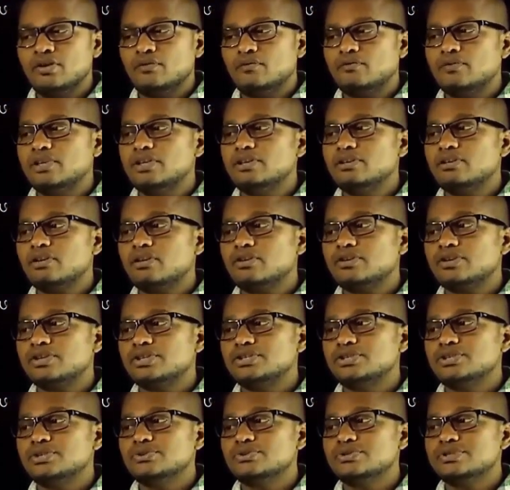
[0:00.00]
will not
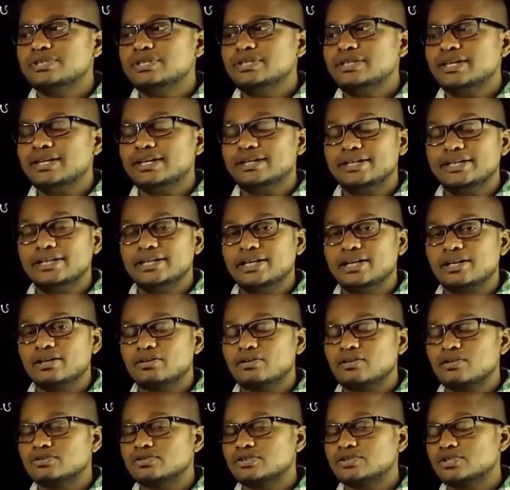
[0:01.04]
reduce the eddy current
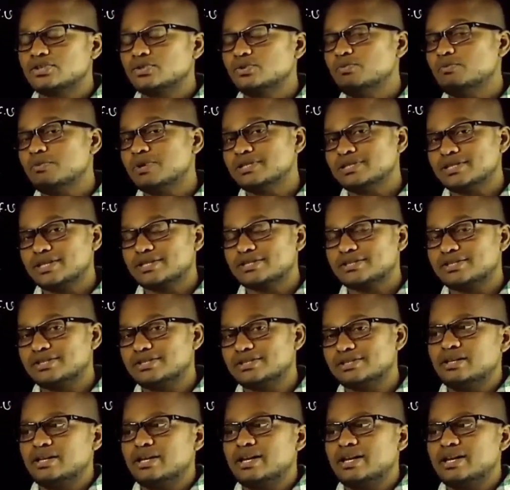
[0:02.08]
losses to much extent,